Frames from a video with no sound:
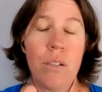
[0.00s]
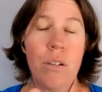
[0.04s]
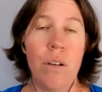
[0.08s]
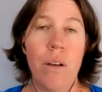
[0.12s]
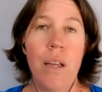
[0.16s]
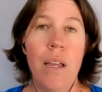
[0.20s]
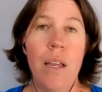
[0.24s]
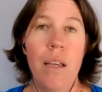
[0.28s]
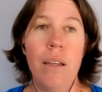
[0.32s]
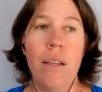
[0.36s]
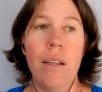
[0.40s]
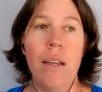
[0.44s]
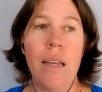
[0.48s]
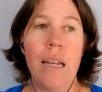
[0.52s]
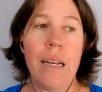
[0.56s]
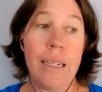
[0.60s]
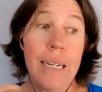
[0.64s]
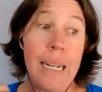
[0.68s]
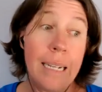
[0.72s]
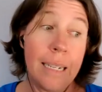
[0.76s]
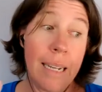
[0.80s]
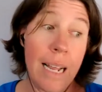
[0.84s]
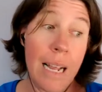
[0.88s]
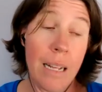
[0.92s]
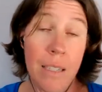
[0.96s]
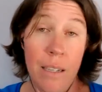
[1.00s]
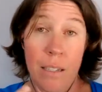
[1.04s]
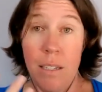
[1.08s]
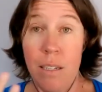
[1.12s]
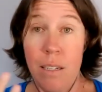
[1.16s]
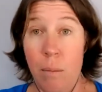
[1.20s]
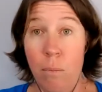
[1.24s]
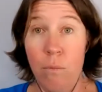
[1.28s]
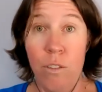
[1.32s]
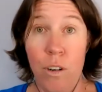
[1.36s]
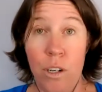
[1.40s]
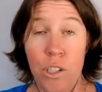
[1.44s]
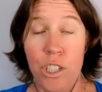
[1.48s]
So he did get
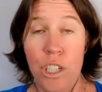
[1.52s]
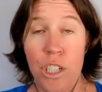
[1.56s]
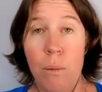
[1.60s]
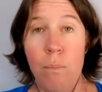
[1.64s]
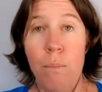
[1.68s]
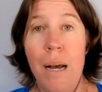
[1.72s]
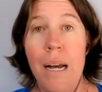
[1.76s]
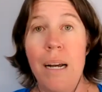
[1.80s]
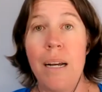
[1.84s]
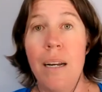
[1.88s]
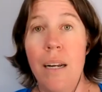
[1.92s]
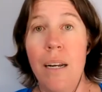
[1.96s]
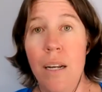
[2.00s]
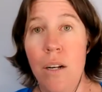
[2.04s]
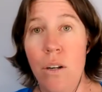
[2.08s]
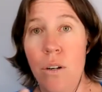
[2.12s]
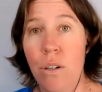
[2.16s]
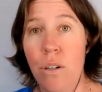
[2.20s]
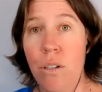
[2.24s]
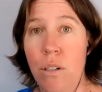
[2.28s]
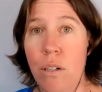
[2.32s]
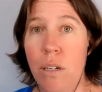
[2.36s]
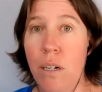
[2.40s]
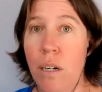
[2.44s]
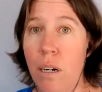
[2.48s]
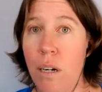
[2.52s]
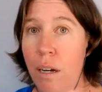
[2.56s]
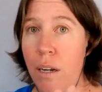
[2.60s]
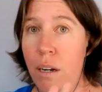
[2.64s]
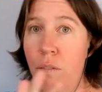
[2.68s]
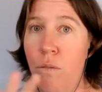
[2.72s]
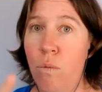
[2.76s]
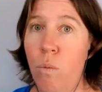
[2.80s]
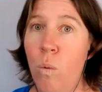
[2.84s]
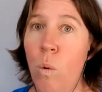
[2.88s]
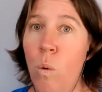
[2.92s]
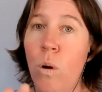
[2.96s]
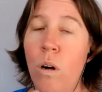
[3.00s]
some function back and he could kind
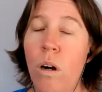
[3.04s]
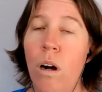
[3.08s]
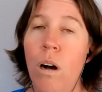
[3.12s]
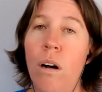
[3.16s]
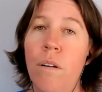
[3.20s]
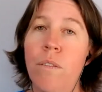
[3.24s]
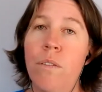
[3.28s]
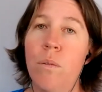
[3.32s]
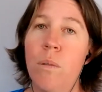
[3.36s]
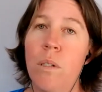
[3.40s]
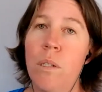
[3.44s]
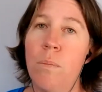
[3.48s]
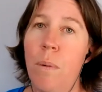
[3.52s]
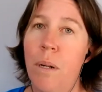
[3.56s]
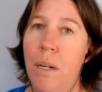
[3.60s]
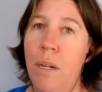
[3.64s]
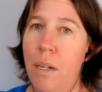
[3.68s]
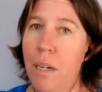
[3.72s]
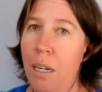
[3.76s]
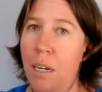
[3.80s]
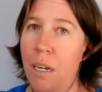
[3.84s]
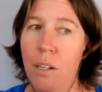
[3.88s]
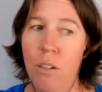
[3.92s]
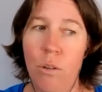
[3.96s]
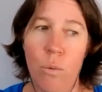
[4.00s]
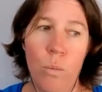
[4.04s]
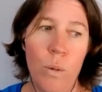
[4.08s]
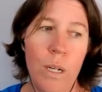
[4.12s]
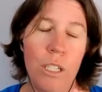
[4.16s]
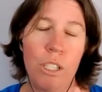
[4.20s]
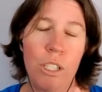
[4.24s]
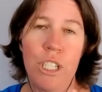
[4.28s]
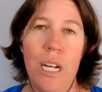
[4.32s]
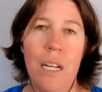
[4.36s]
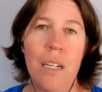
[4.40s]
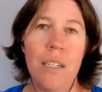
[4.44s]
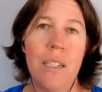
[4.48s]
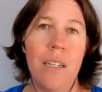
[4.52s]
of walk afterwards, but needed the
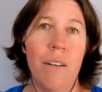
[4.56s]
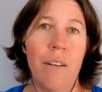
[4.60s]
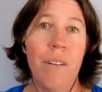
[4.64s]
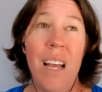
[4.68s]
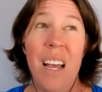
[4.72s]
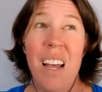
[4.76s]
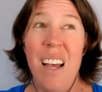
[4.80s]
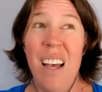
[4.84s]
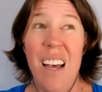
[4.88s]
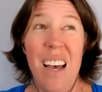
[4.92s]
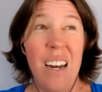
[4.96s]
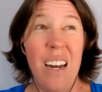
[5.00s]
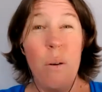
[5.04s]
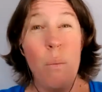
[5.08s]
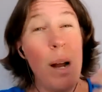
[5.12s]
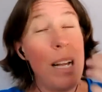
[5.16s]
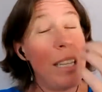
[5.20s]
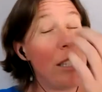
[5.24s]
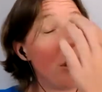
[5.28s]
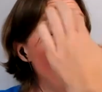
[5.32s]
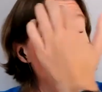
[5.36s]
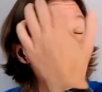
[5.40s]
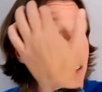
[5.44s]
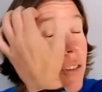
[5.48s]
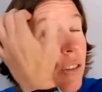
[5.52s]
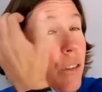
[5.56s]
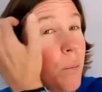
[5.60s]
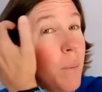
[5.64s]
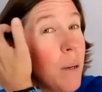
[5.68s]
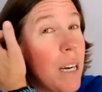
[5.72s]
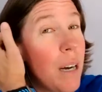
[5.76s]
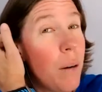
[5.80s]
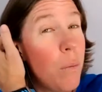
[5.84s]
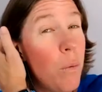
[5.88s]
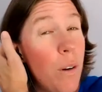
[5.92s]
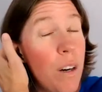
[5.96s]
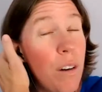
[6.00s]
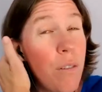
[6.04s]
wheelchair and stuff. And he went on to
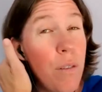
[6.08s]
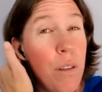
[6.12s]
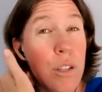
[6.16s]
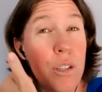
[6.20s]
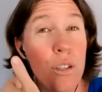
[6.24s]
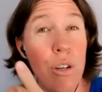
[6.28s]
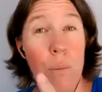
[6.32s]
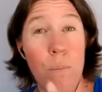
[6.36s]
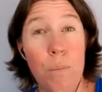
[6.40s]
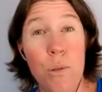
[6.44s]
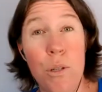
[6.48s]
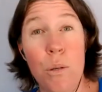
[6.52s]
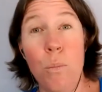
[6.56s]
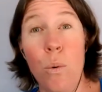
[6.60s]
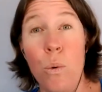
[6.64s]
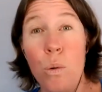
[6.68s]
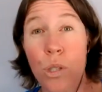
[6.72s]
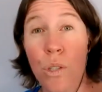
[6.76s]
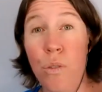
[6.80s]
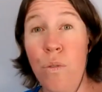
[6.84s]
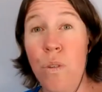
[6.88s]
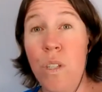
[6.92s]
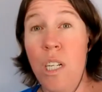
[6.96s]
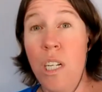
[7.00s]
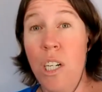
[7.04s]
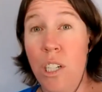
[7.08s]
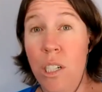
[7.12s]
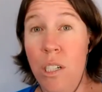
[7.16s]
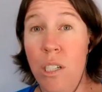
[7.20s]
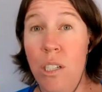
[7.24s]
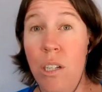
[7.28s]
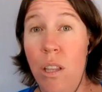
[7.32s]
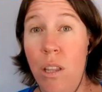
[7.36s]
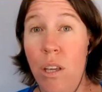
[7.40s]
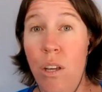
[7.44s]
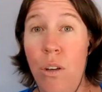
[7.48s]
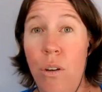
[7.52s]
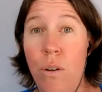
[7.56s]
become one of the top sports physicians
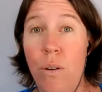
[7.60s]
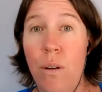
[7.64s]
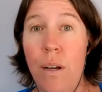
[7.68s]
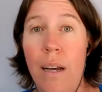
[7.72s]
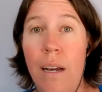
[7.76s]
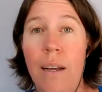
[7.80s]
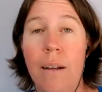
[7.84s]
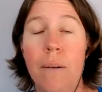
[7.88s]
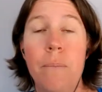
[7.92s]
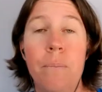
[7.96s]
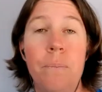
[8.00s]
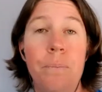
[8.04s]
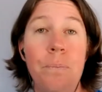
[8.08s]
in the UK.